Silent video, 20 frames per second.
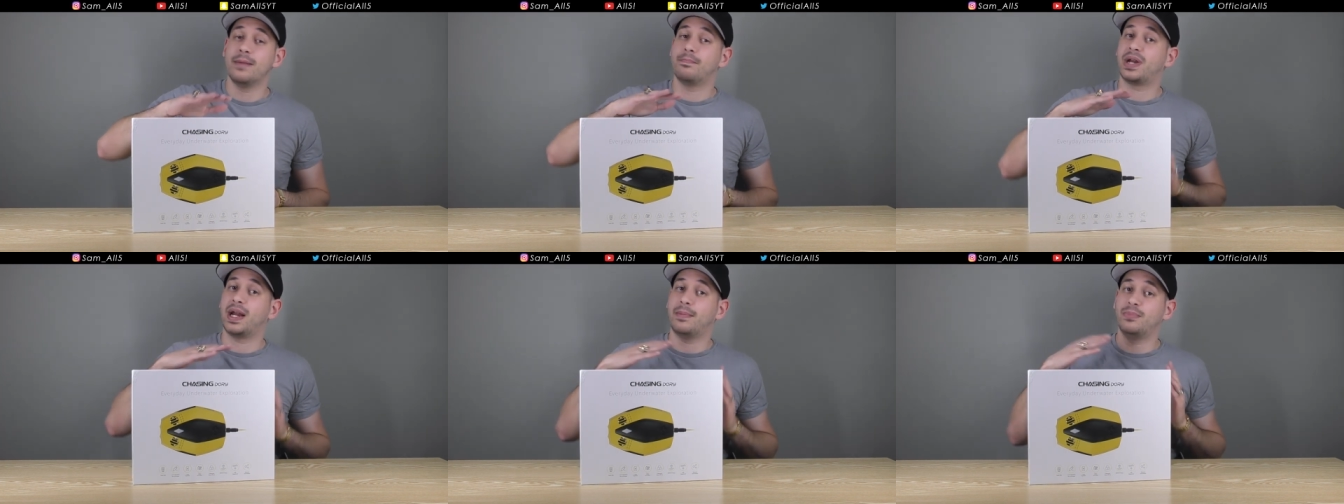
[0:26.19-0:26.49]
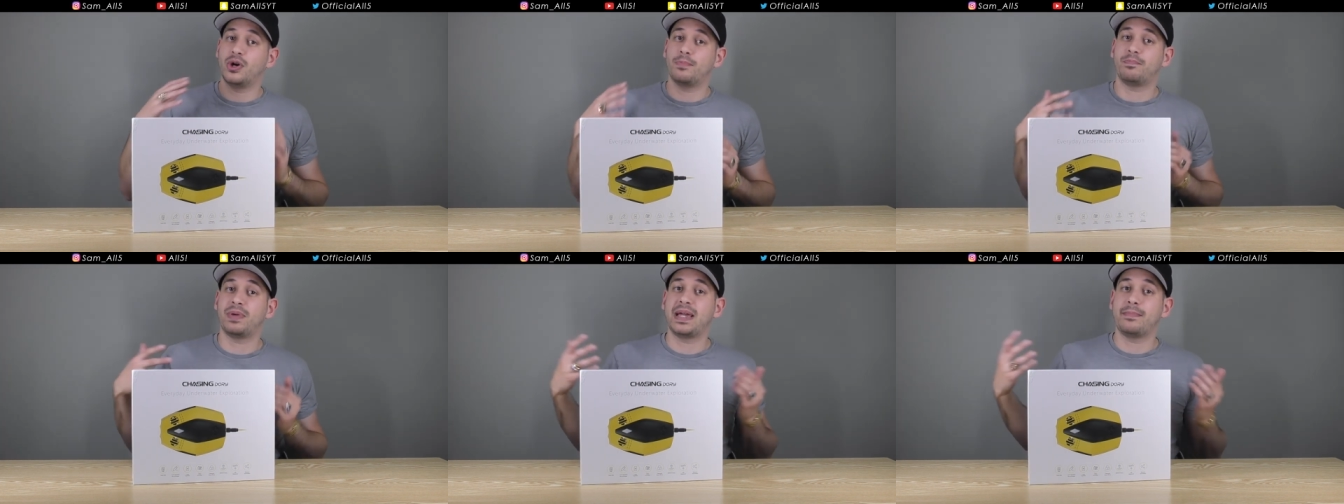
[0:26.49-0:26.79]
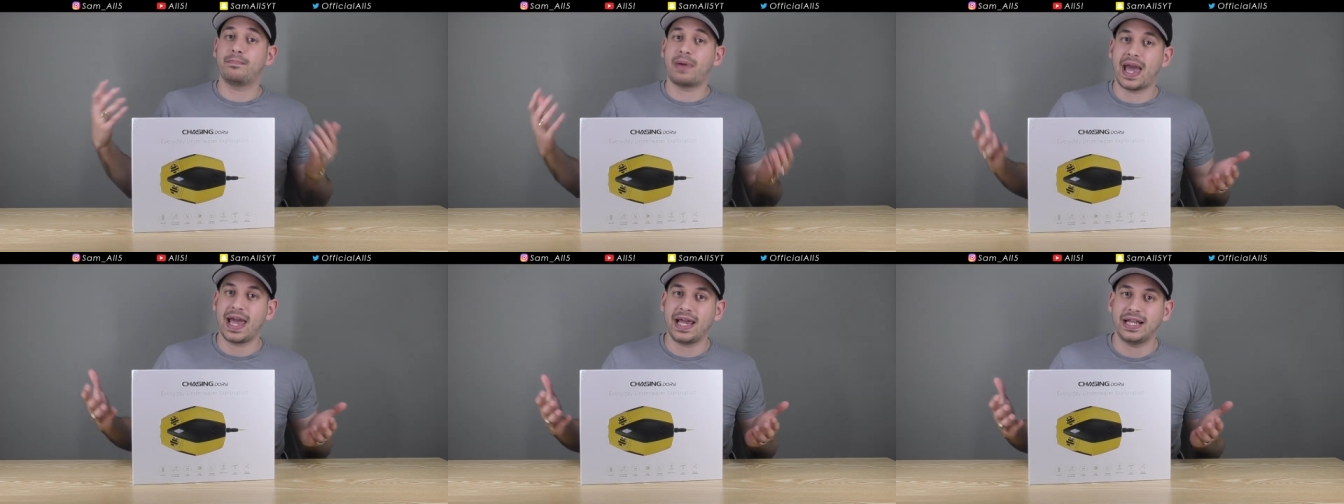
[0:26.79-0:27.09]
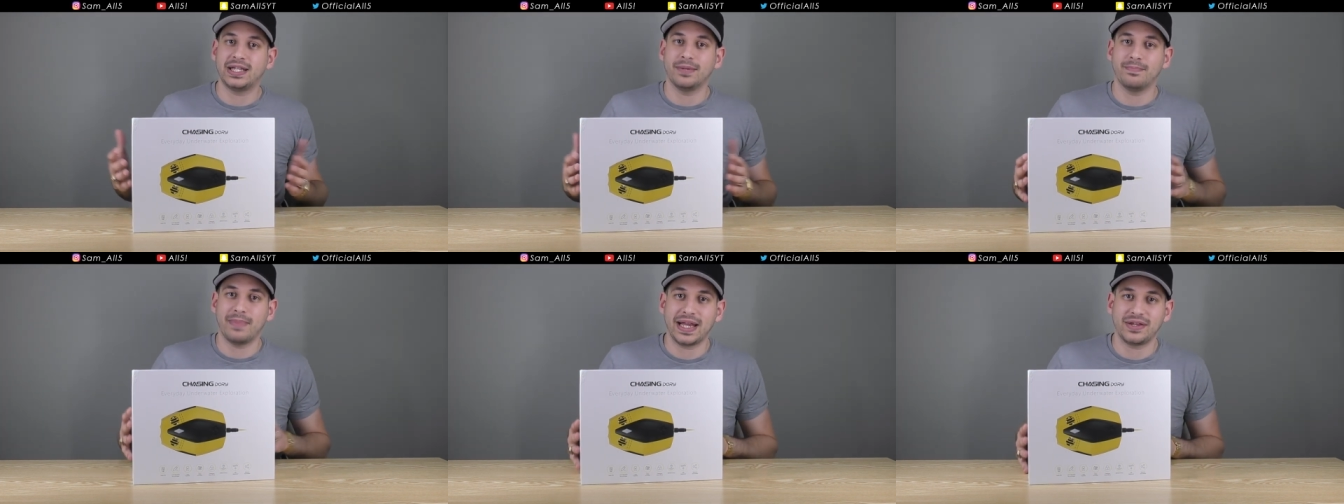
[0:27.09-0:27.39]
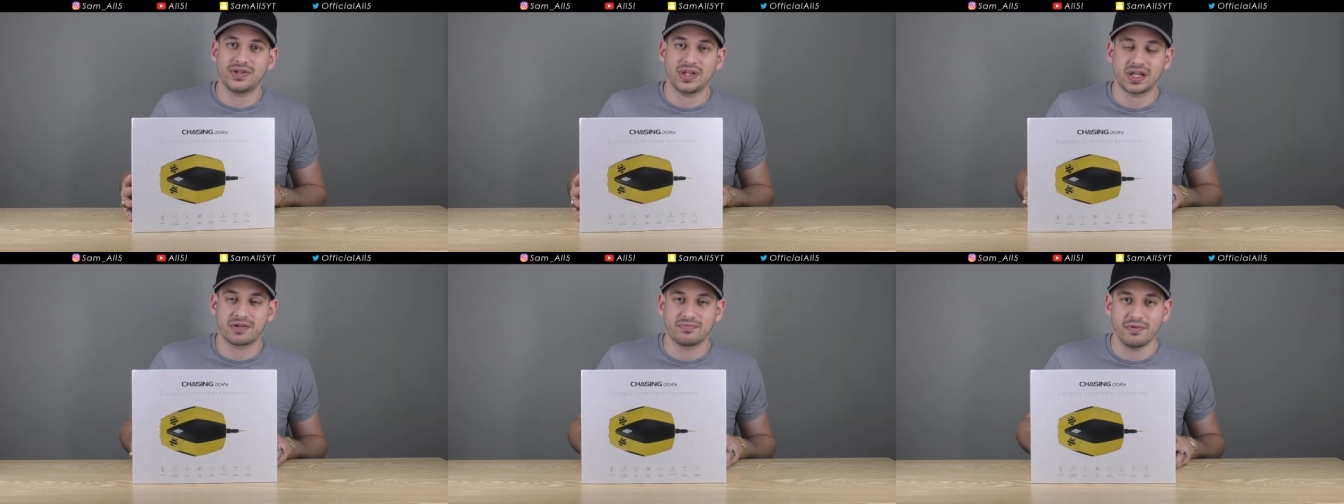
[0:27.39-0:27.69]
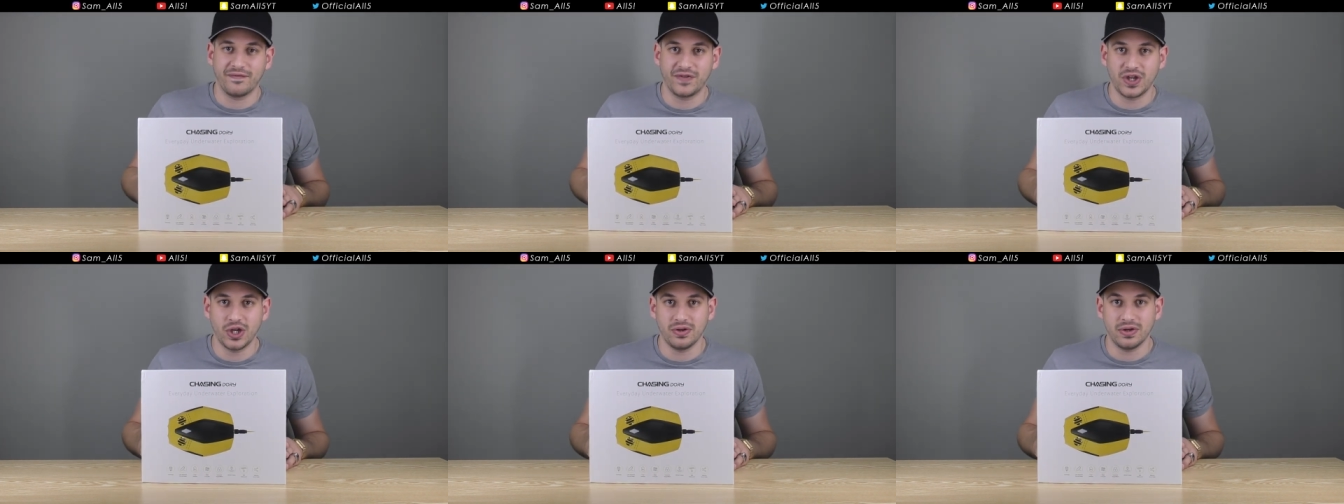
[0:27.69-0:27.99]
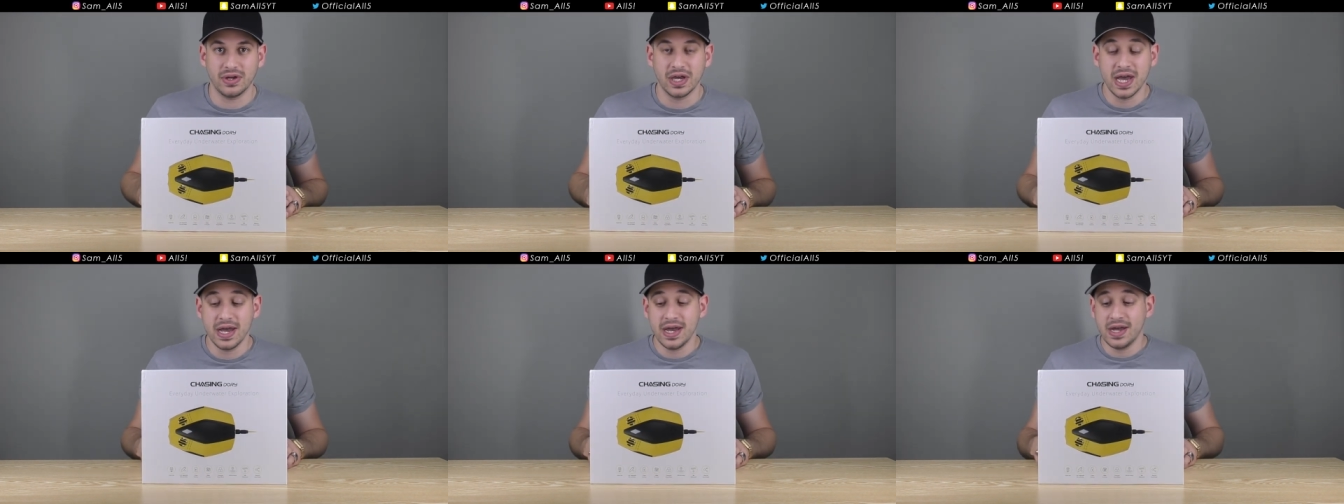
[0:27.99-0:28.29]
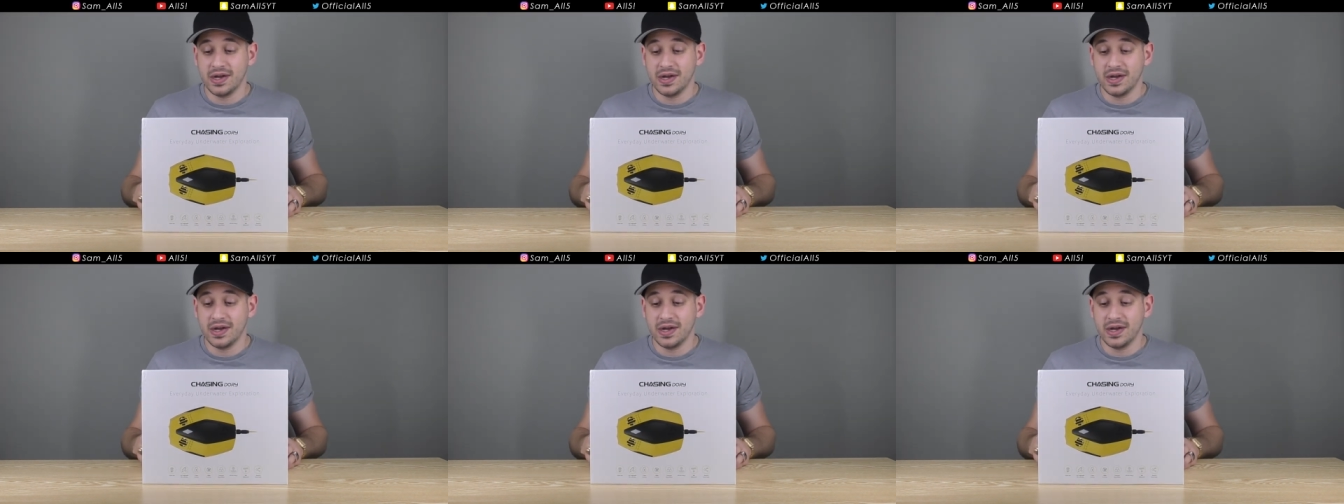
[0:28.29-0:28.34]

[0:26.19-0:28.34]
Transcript: but I'm not being paid to make this review.